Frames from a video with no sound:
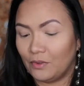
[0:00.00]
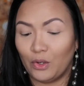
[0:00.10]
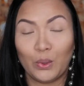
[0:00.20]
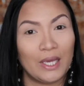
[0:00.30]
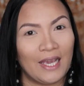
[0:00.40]

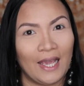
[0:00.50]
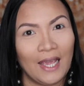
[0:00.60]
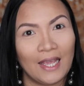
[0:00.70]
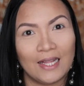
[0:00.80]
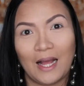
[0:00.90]

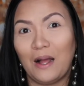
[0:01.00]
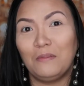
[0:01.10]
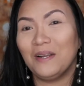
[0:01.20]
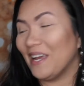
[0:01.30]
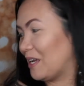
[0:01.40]
Okay,
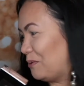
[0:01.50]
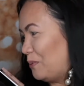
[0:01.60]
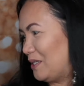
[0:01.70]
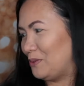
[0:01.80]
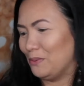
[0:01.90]
I can't
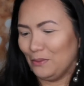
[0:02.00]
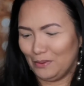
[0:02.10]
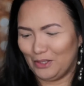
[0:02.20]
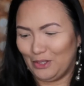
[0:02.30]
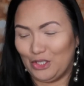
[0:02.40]
wait
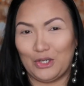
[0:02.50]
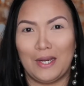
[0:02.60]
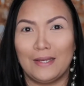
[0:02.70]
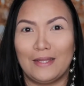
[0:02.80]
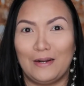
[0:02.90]
to
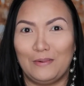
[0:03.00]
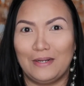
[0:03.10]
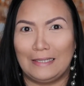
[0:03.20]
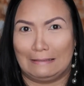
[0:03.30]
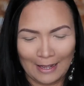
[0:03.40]
try that
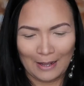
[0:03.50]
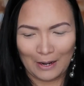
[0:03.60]
one.